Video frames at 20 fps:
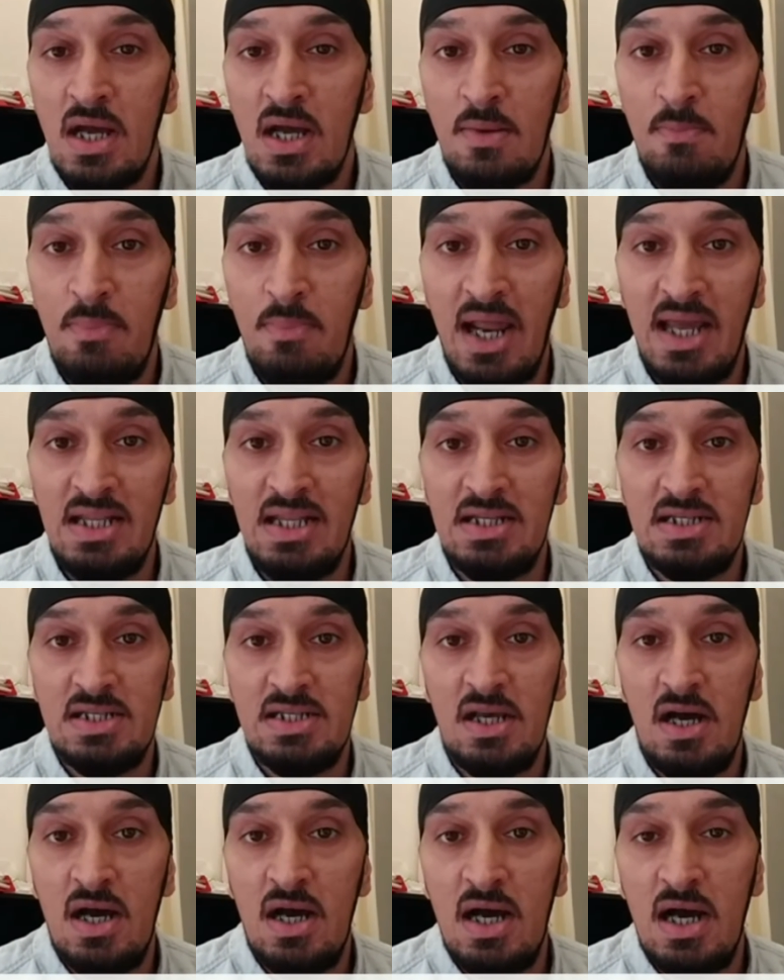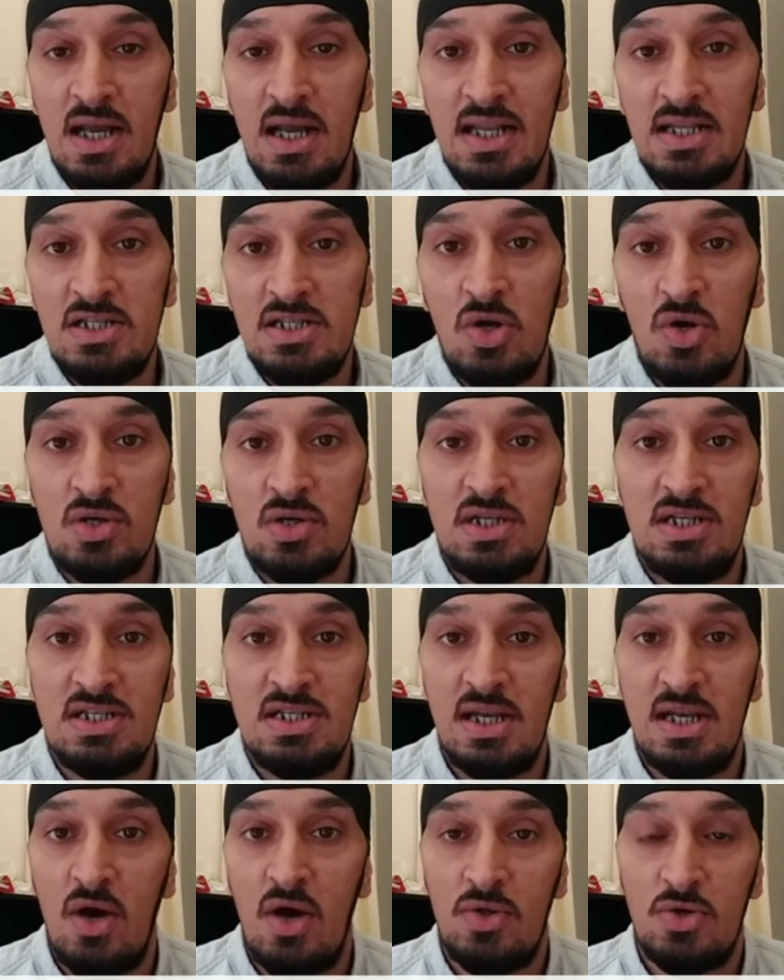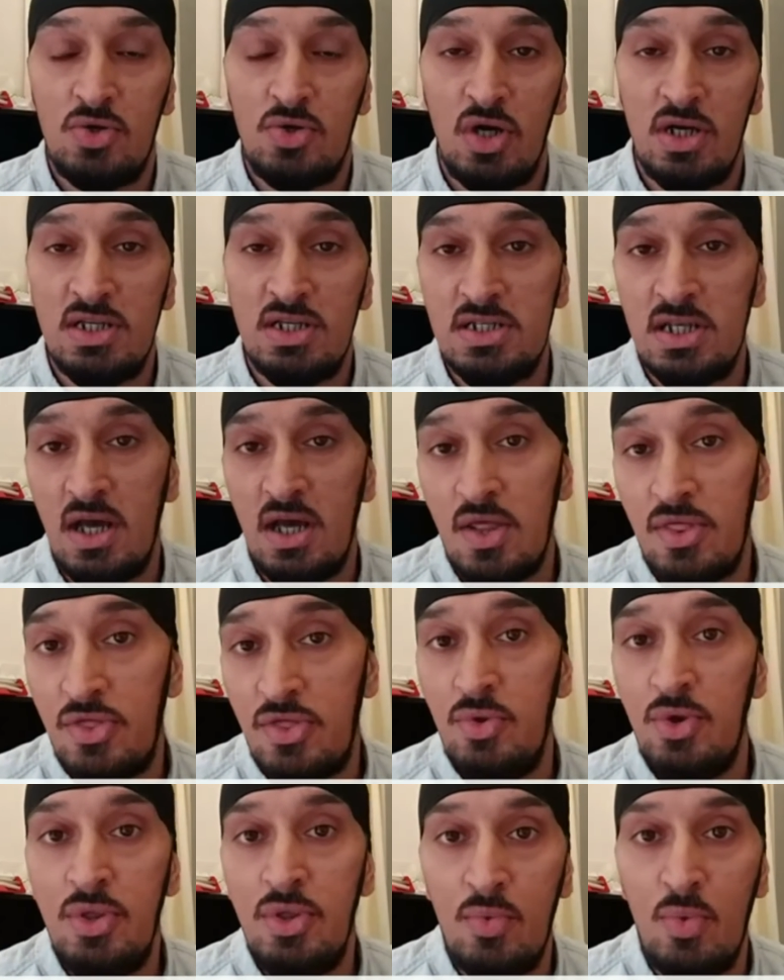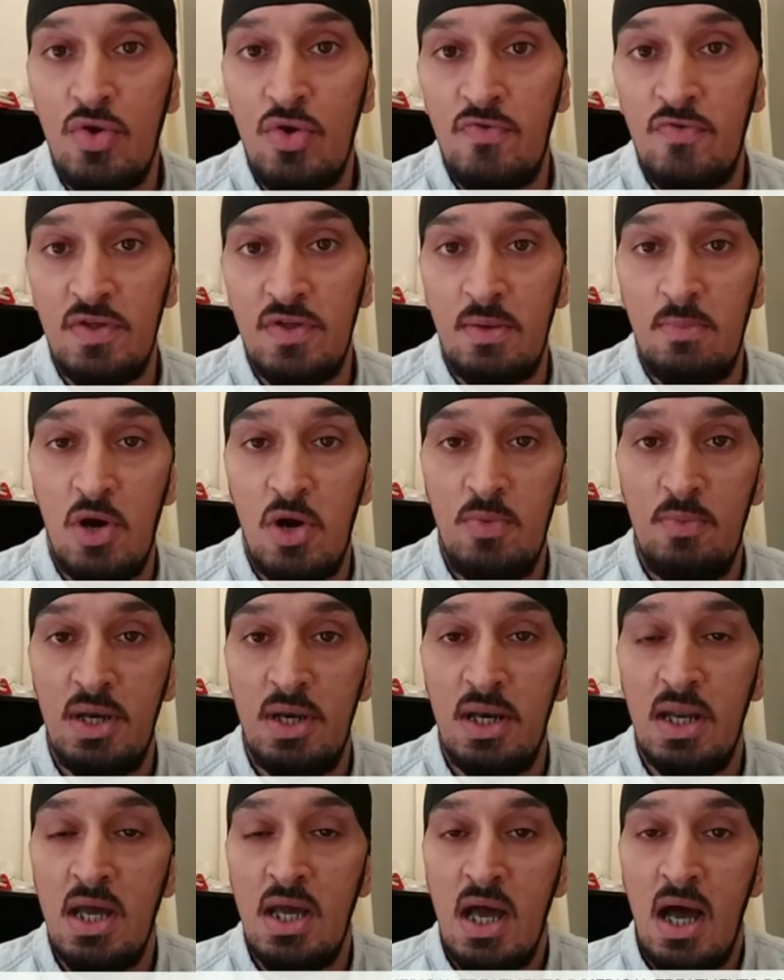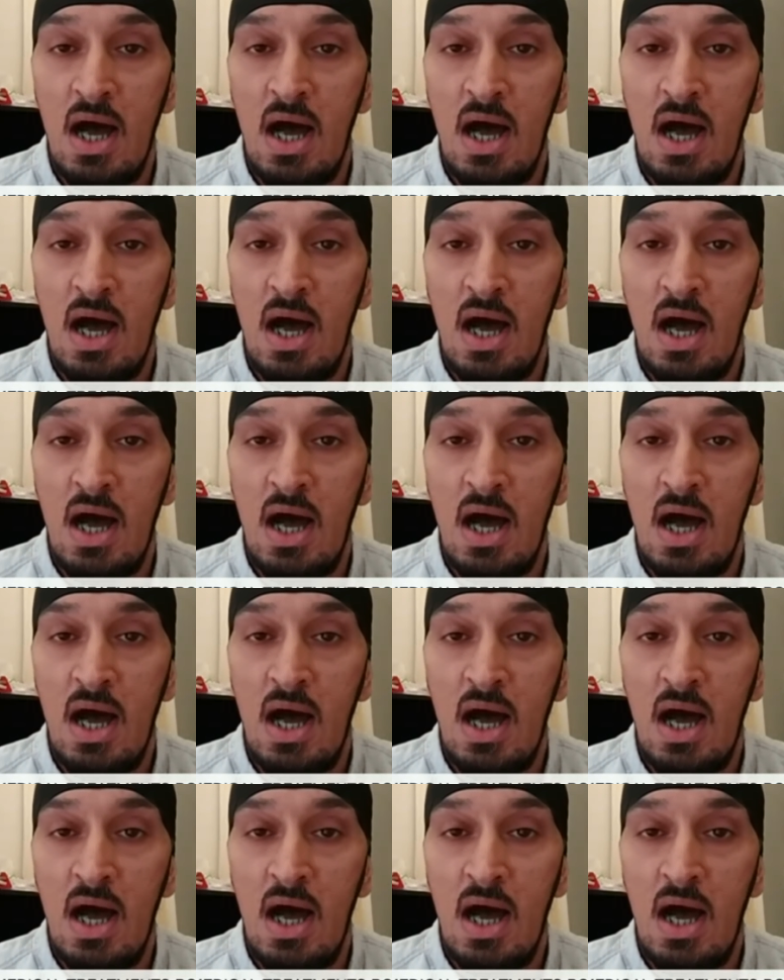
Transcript: Complaints against doctors and health trusts are through the roof at the moment.